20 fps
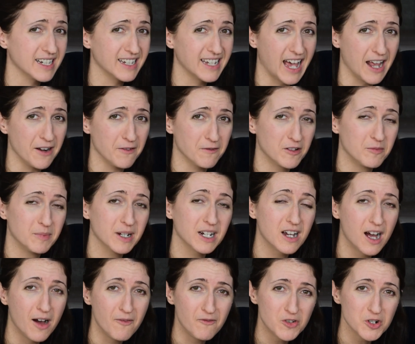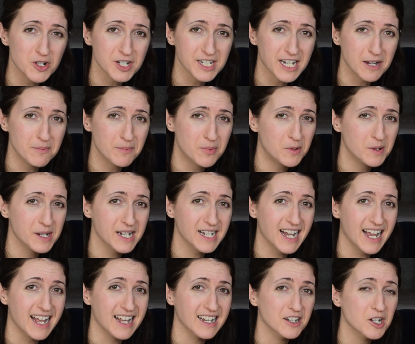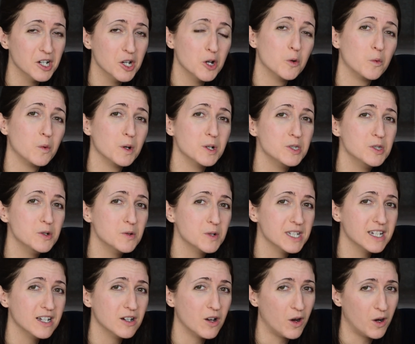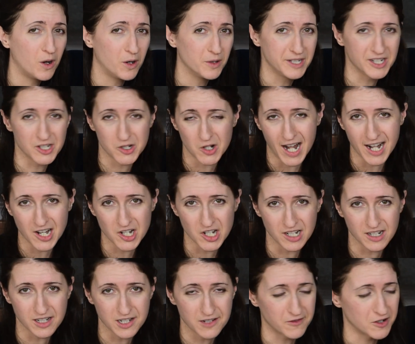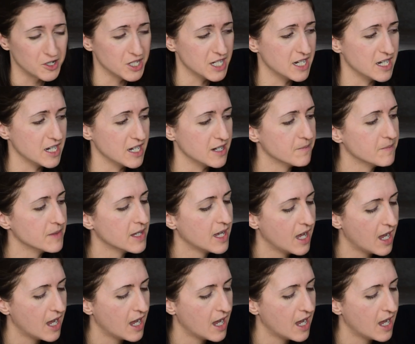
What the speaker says: again, from a comfort standpoint and reducing all distractions for eating.